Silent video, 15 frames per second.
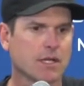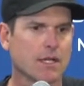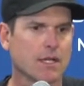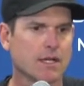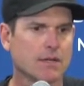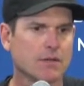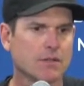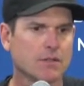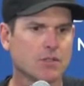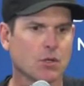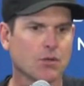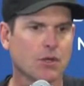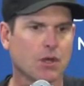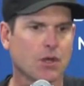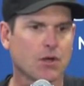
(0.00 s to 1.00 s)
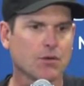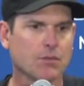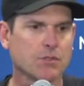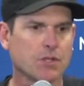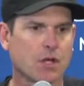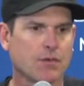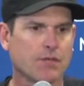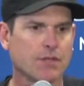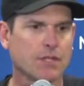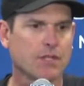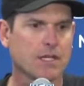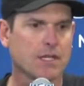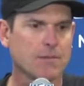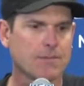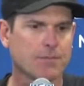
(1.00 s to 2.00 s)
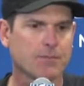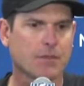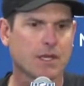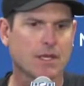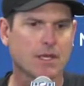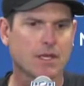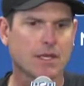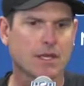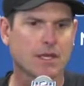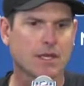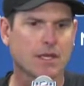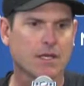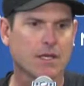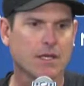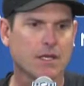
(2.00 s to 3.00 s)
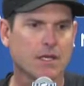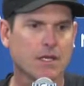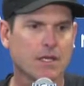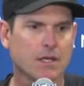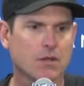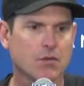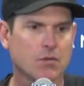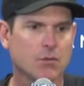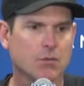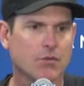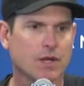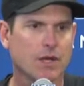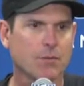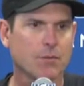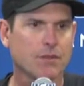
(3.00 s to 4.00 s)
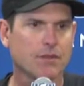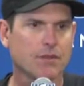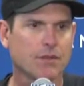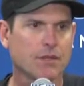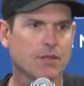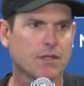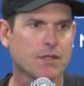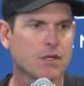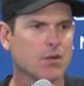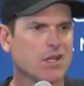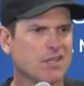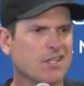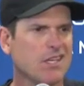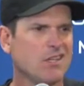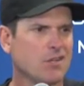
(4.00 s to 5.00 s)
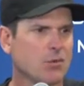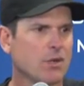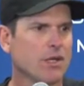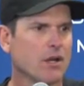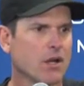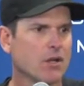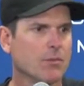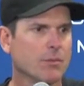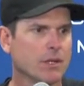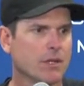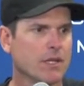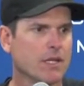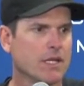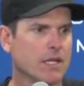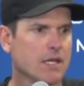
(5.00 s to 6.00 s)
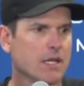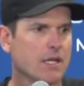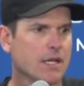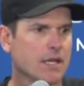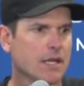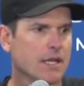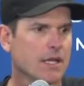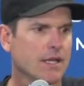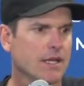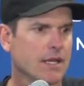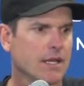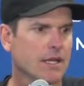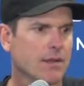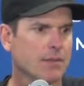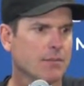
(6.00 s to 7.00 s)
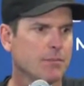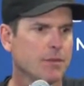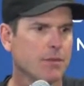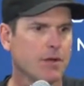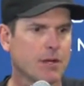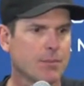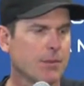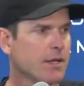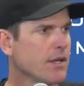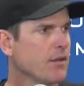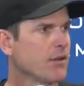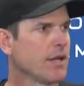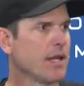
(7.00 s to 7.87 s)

Uh, showed the heart and resolve of the team, and uh, we'll move on with, you know, continue in our humility and uh, be ready to play another